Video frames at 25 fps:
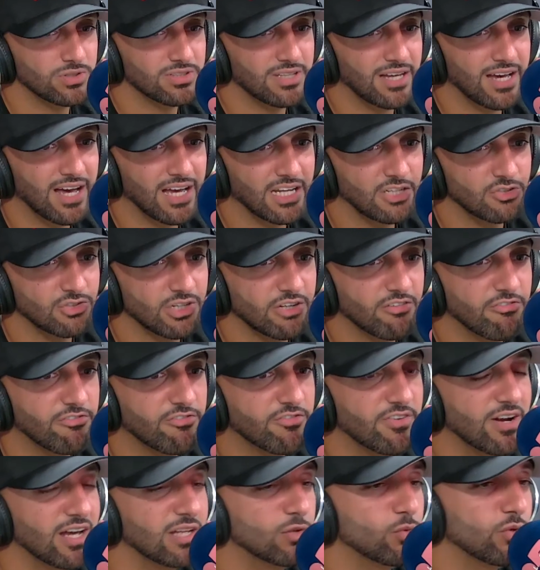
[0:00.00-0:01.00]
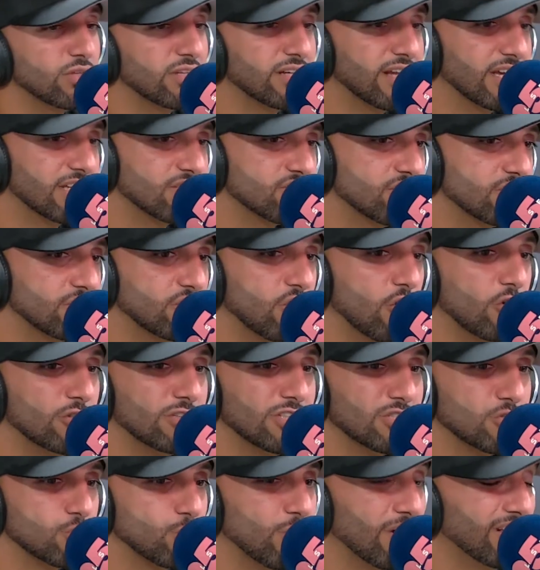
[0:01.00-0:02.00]
with the hat-trick, Fred with an extra
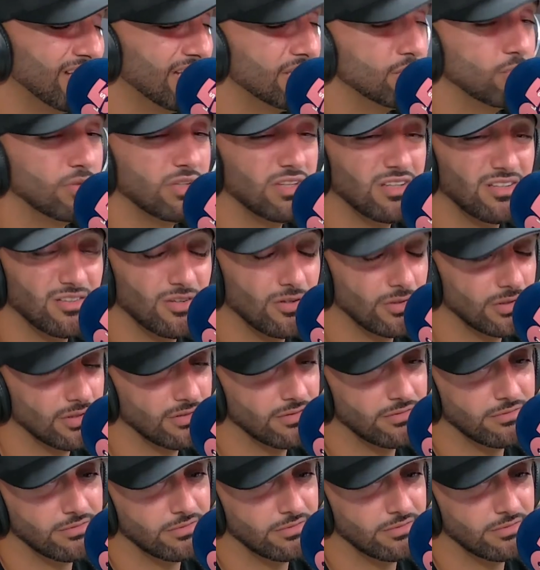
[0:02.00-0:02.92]
goal as well. That's when you know